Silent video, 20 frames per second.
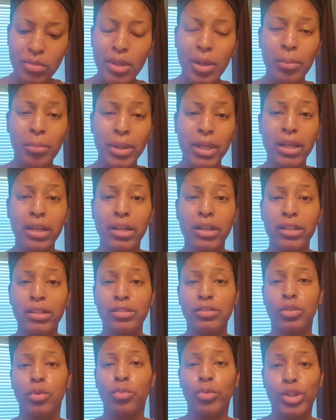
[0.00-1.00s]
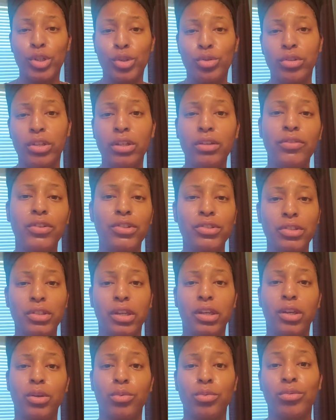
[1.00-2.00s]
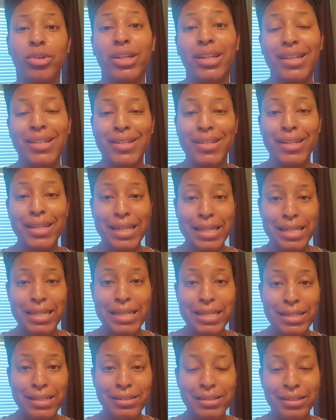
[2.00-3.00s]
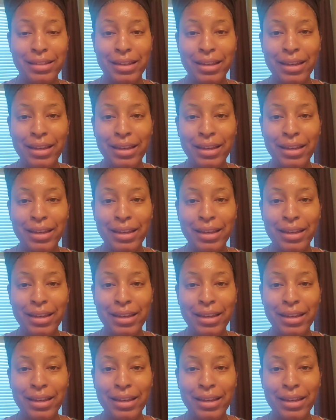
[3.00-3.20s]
because when you give your skin what it needs,